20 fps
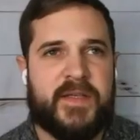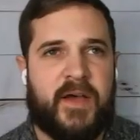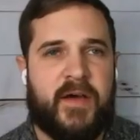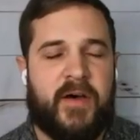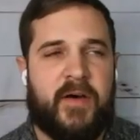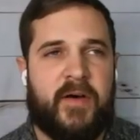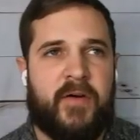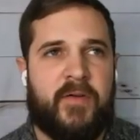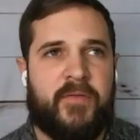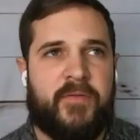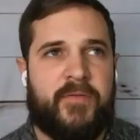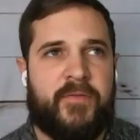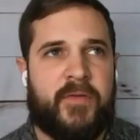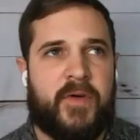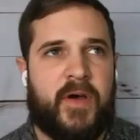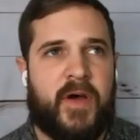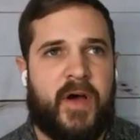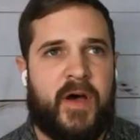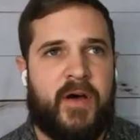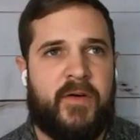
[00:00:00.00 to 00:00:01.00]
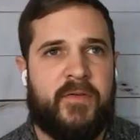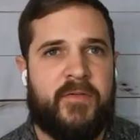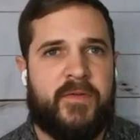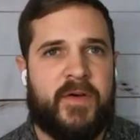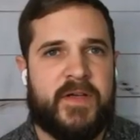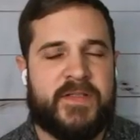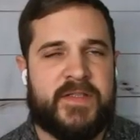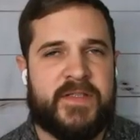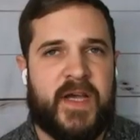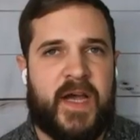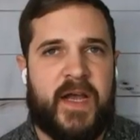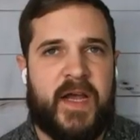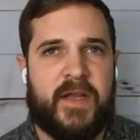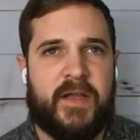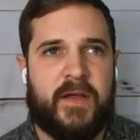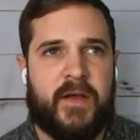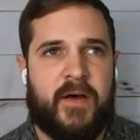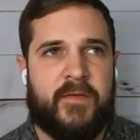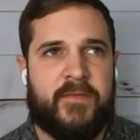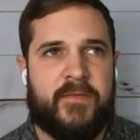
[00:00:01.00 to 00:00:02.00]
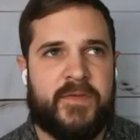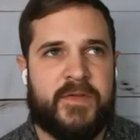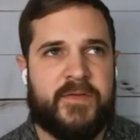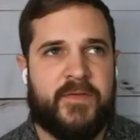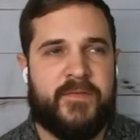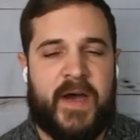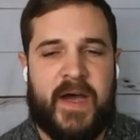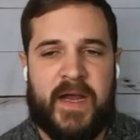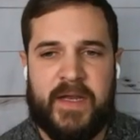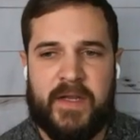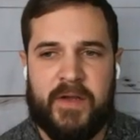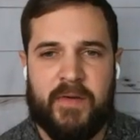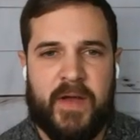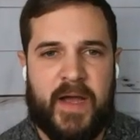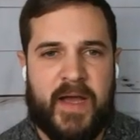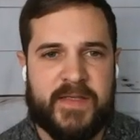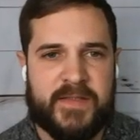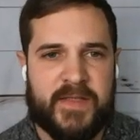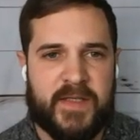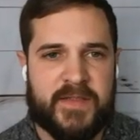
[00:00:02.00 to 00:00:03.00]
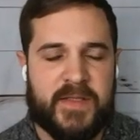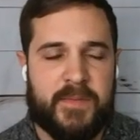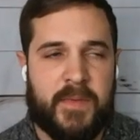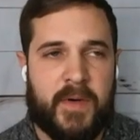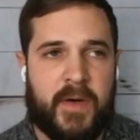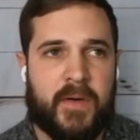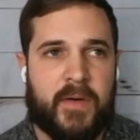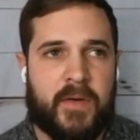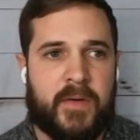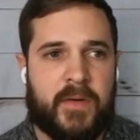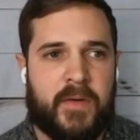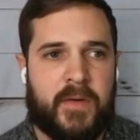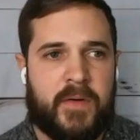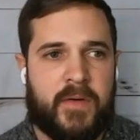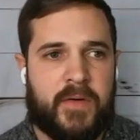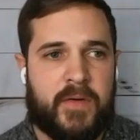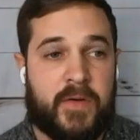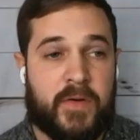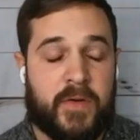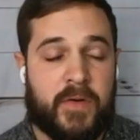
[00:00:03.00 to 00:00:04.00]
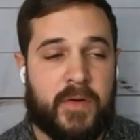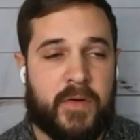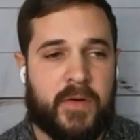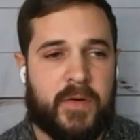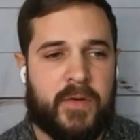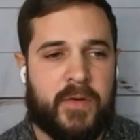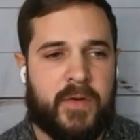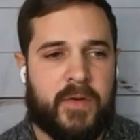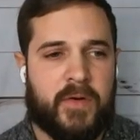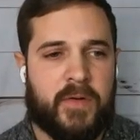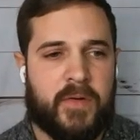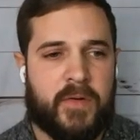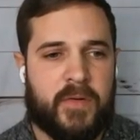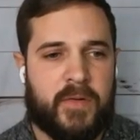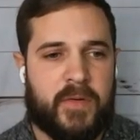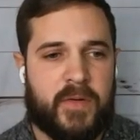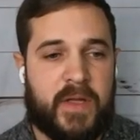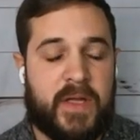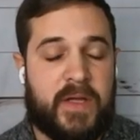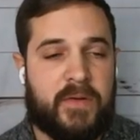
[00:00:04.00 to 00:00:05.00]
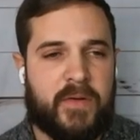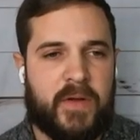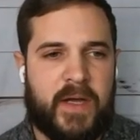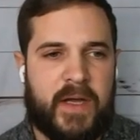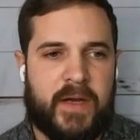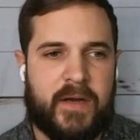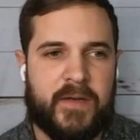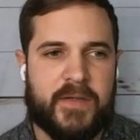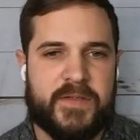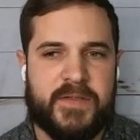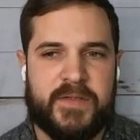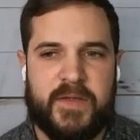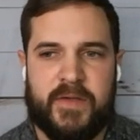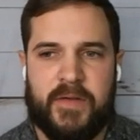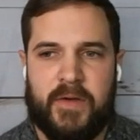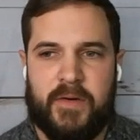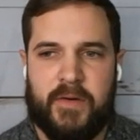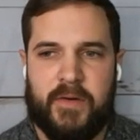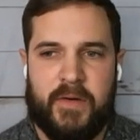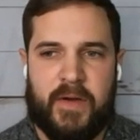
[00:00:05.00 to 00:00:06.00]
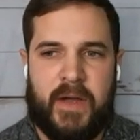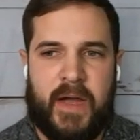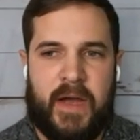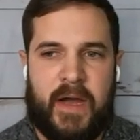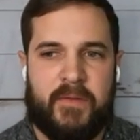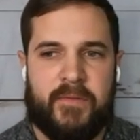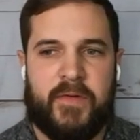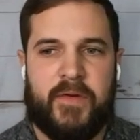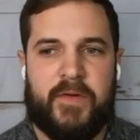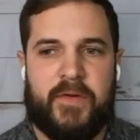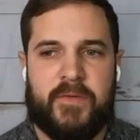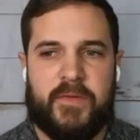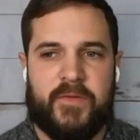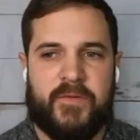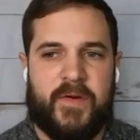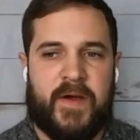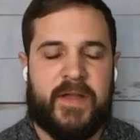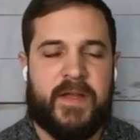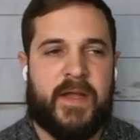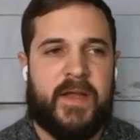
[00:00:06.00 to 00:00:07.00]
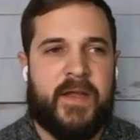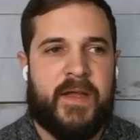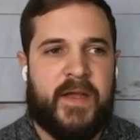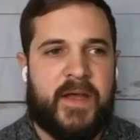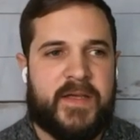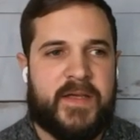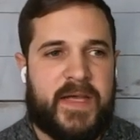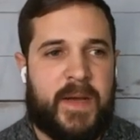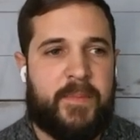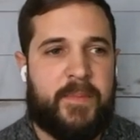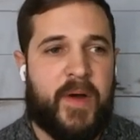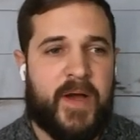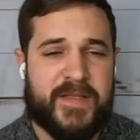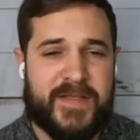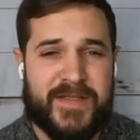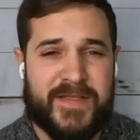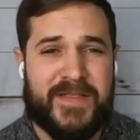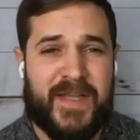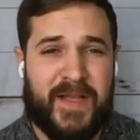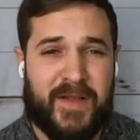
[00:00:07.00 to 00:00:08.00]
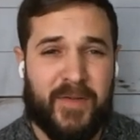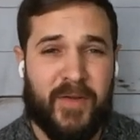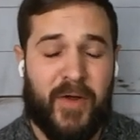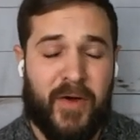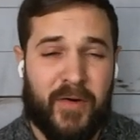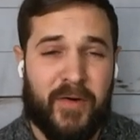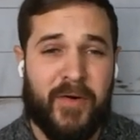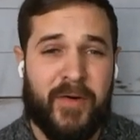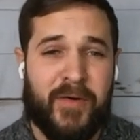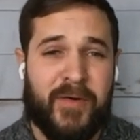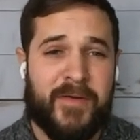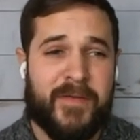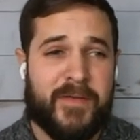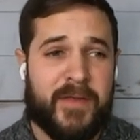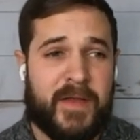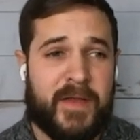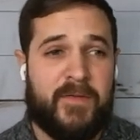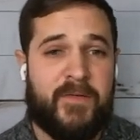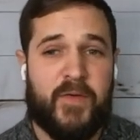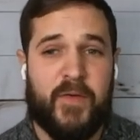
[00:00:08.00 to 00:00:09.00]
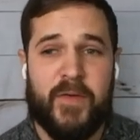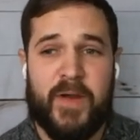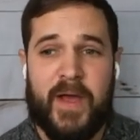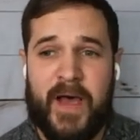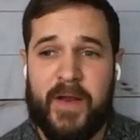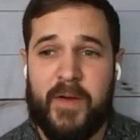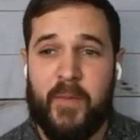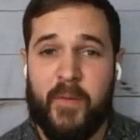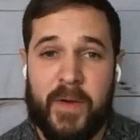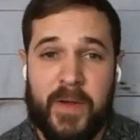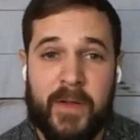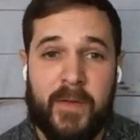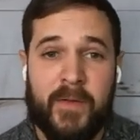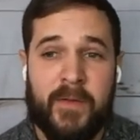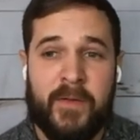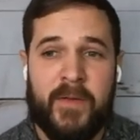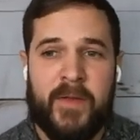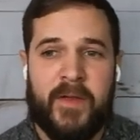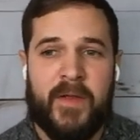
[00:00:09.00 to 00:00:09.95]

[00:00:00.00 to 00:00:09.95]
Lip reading: of dividing your assets among your legal heirs, or however you define that, does that process take longer than if you had a will